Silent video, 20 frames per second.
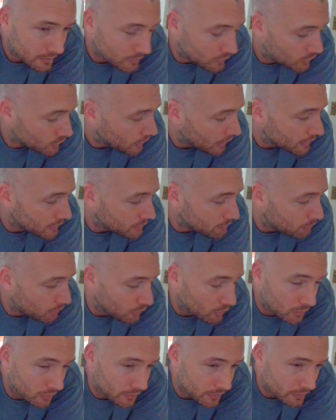
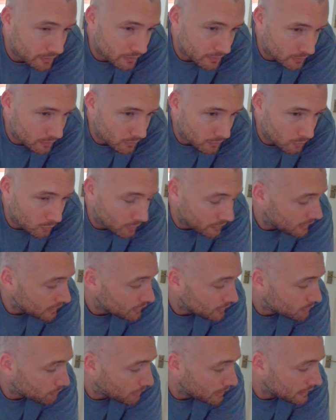chessboard with
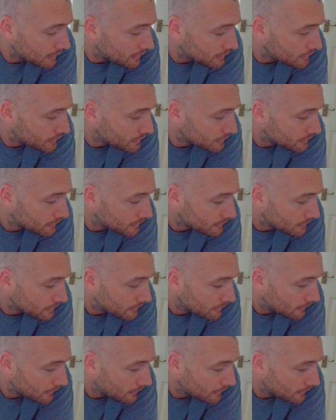each piece,